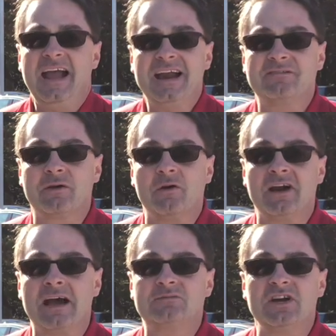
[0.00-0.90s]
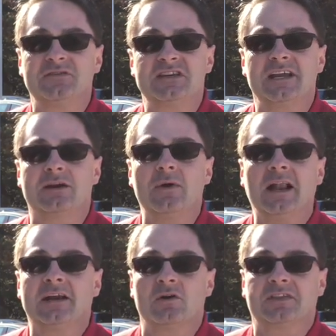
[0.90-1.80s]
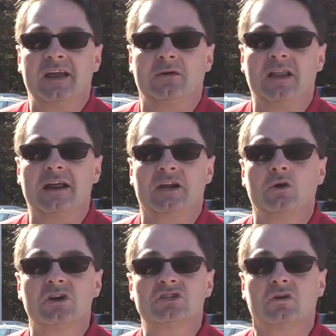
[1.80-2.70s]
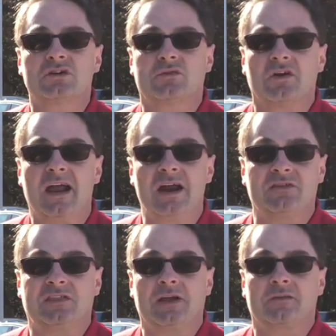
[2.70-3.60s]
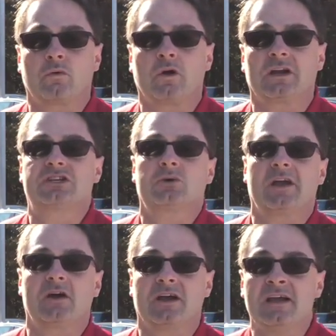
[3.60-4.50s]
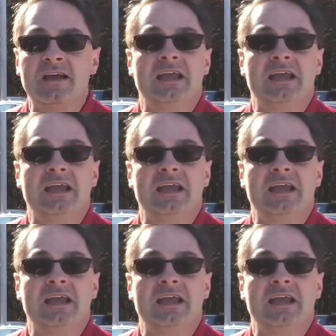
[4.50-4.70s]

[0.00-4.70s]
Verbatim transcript: Hey everyone, I'm Jeff Teague in, Raleigh, North Carolina, your source for everything in the world of Toyota.